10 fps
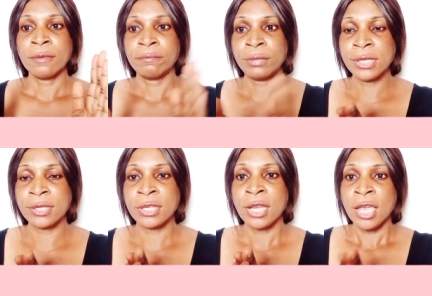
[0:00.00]

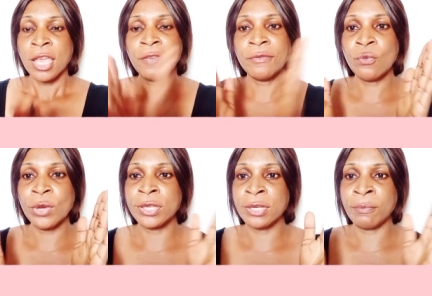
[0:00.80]
please even
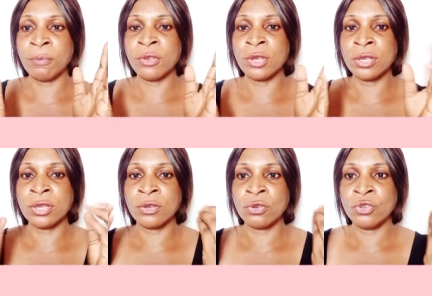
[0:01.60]
with the, the the
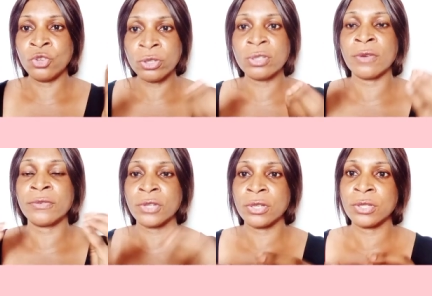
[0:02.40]
use of
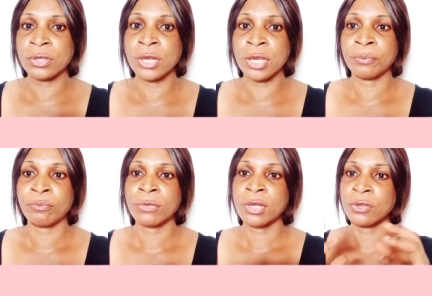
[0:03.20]
sunscreen
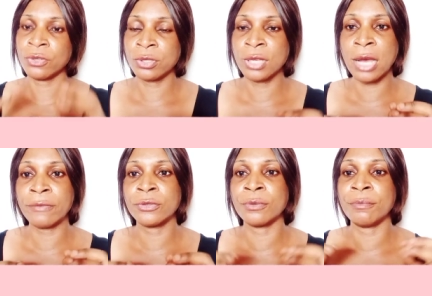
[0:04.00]
you still
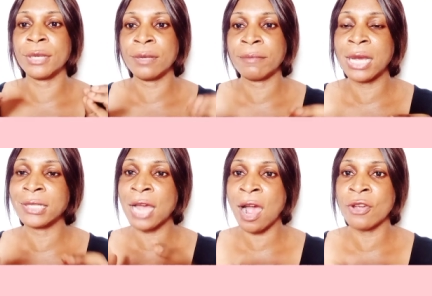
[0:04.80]
have to minimize
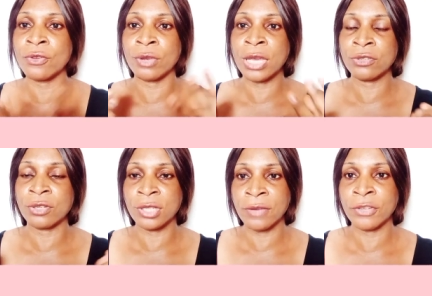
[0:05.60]
how you get
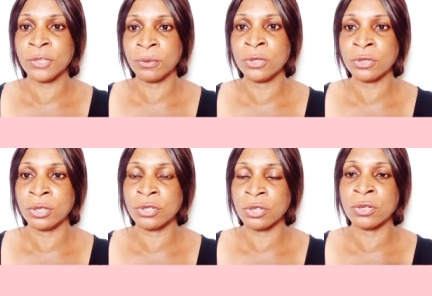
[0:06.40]
yourself exposed to
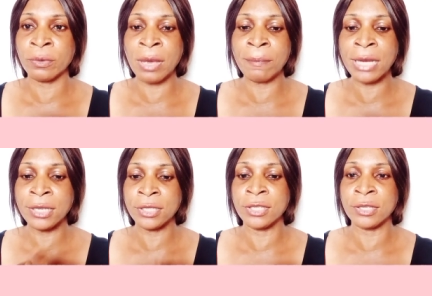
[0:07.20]
the sun remember
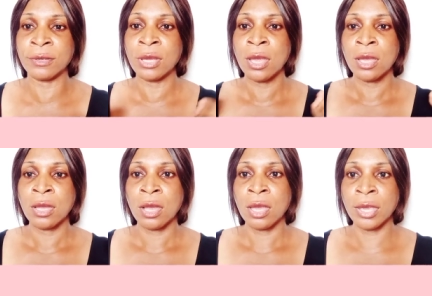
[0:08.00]
this is a
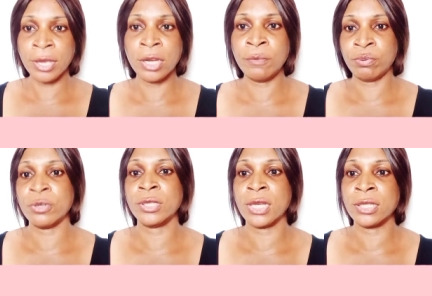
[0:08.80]
a healing
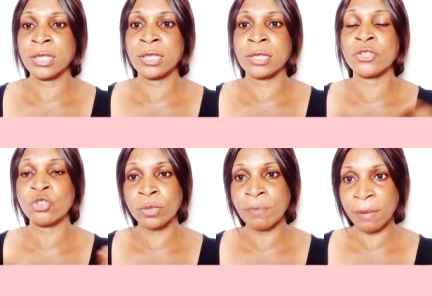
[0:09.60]
process this is a
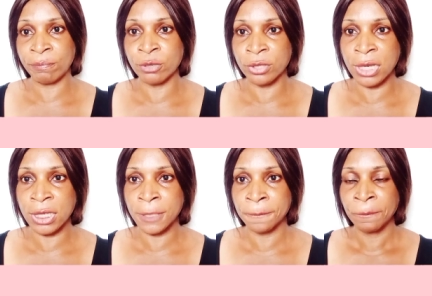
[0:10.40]
treatment process